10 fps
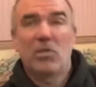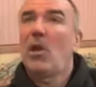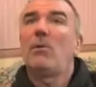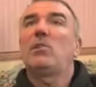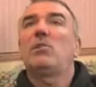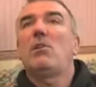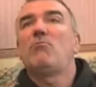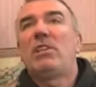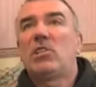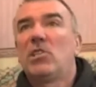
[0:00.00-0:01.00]
Go and do your
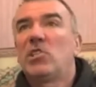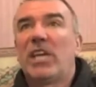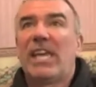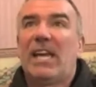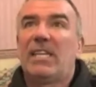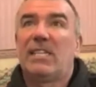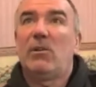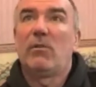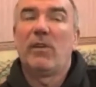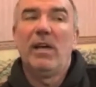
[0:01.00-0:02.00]
own research, check it out
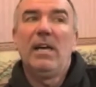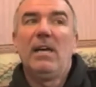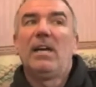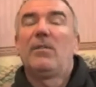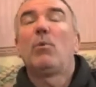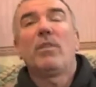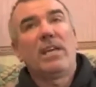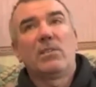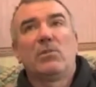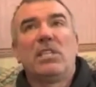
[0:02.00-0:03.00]
yourself. What
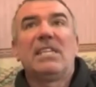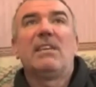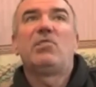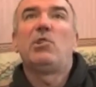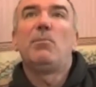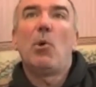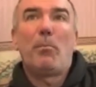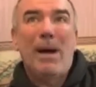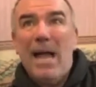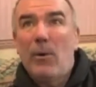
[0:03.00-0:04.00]
that does, it gives you more
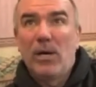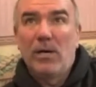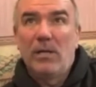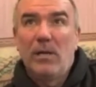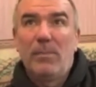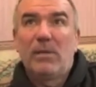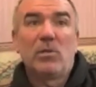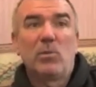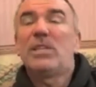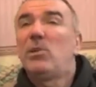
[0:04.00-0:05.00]
power, because when